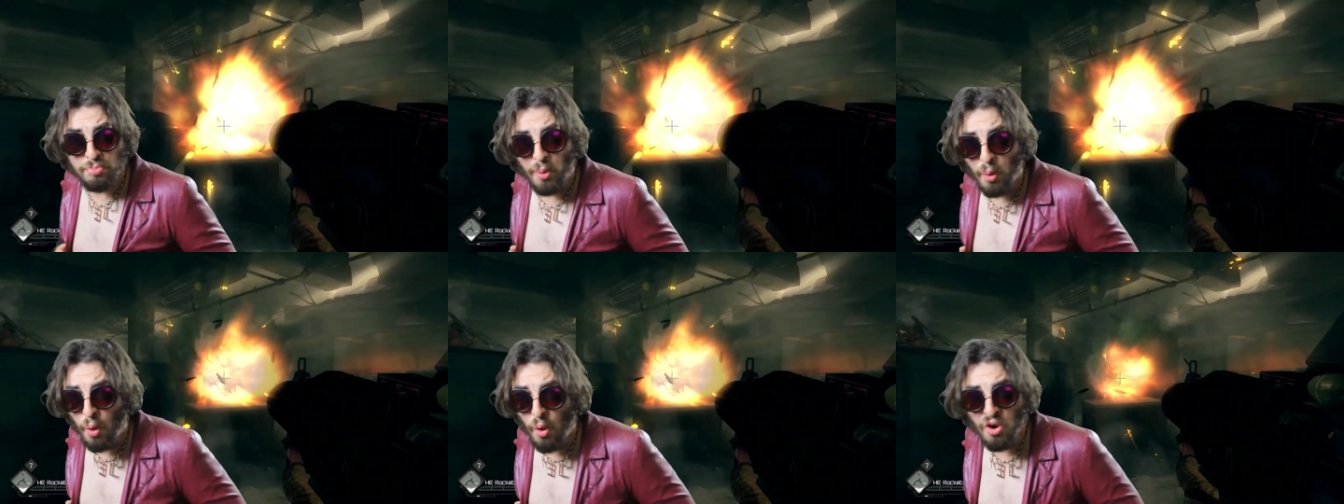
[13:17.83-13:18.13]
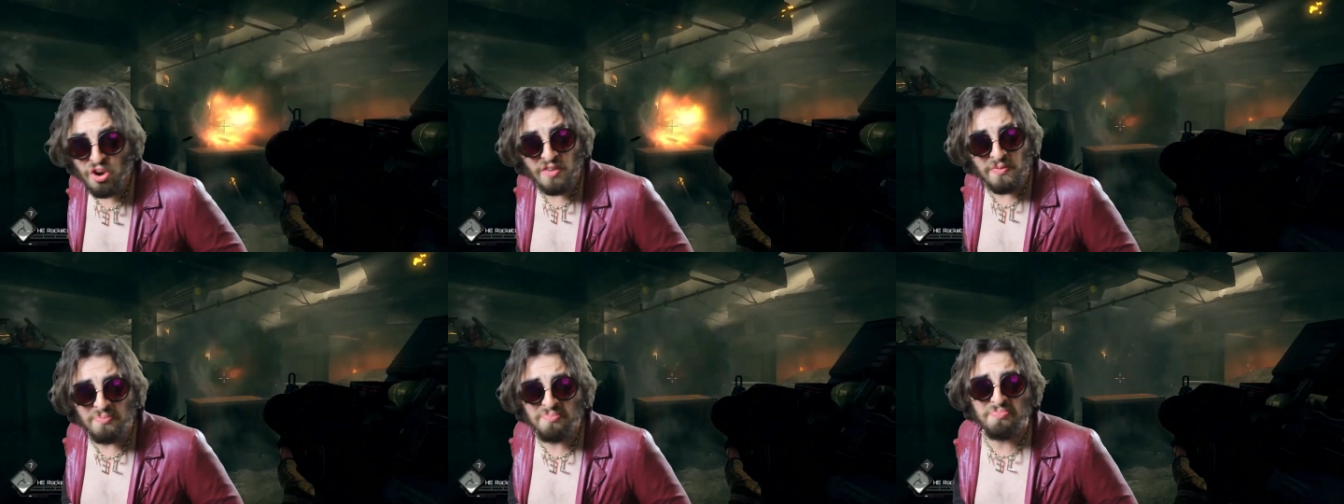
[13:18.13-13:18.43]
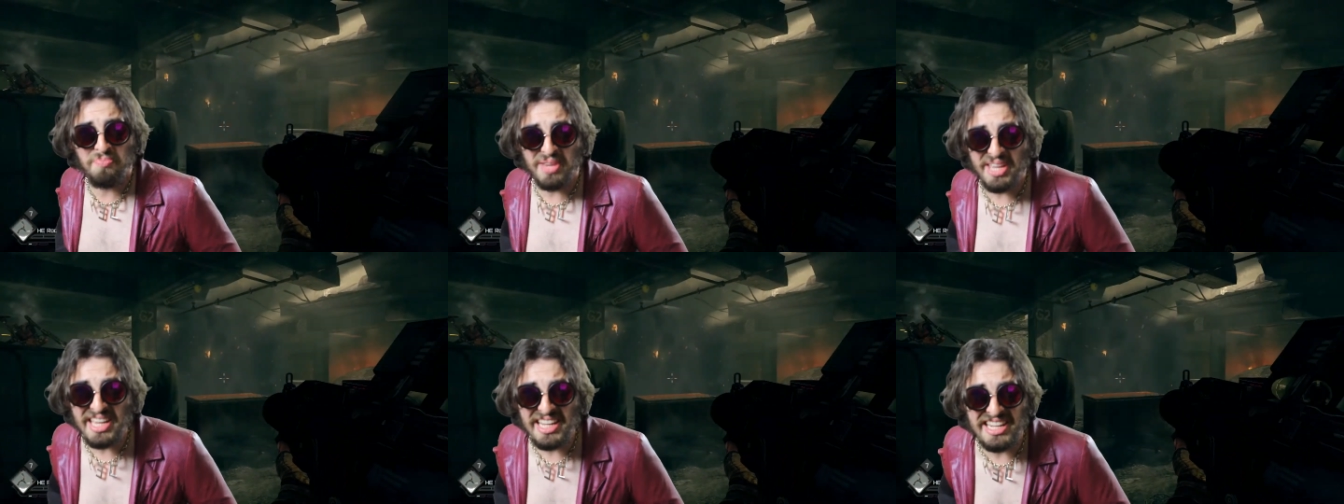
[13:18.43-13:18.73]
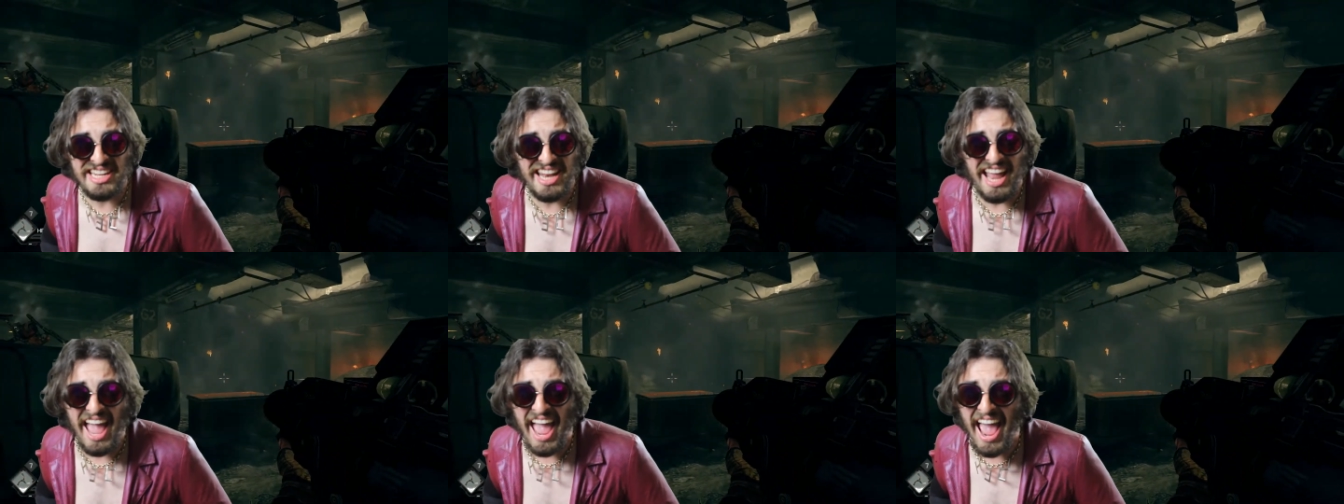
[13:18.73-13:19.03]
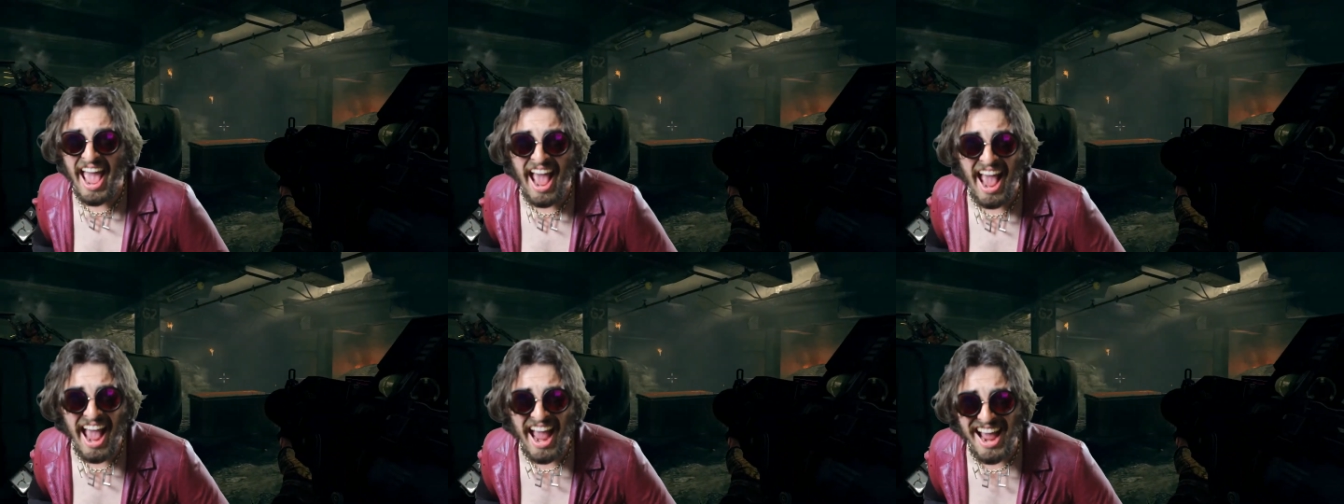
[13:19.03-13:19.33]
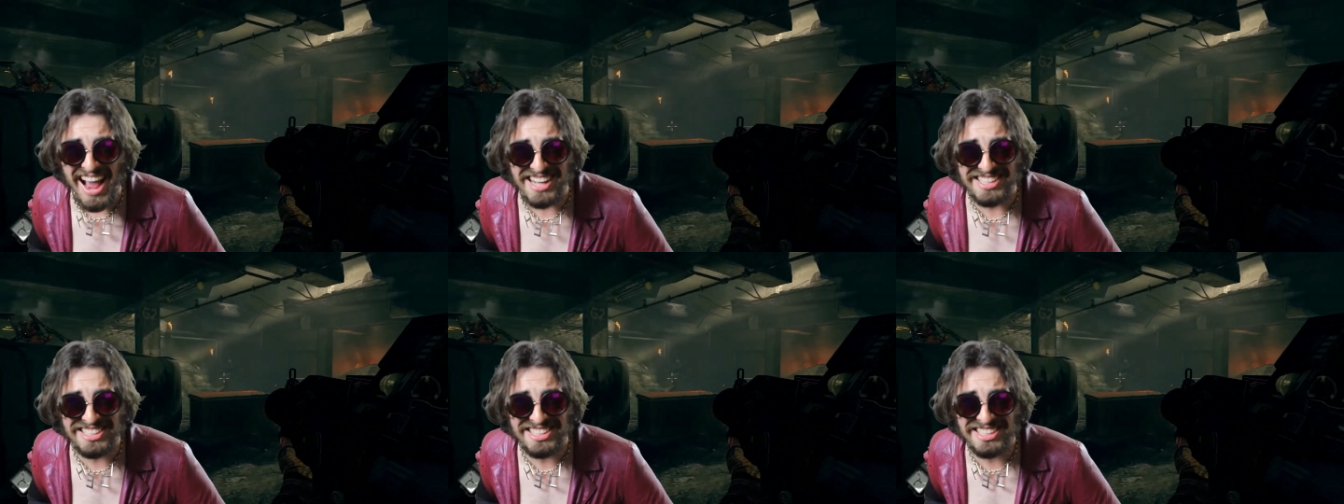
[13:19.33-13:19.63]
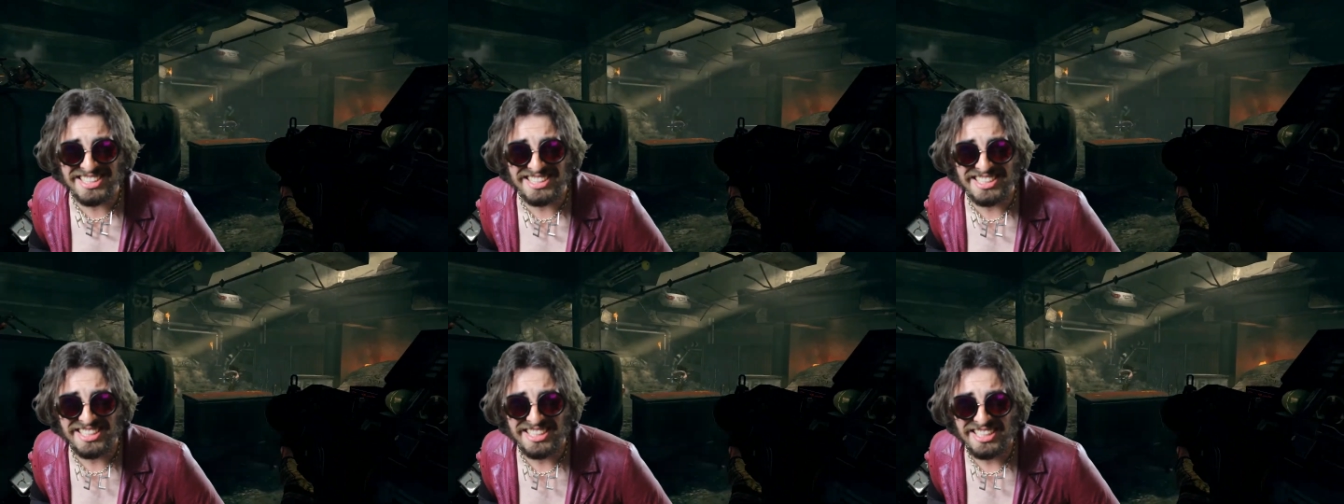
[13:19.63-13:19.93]
bored of beating
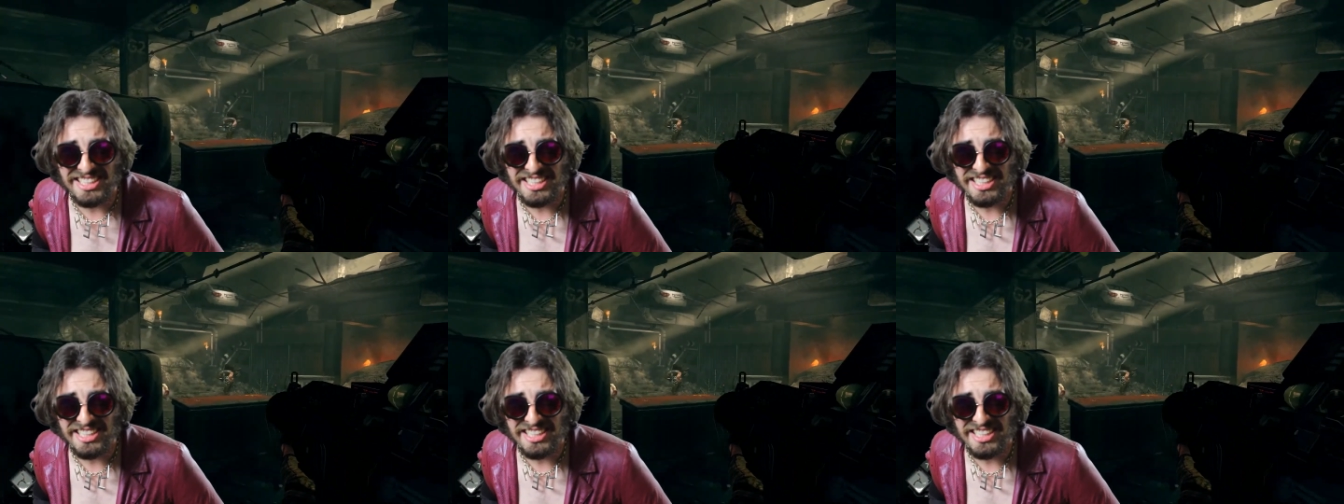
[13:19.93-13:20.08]
ass,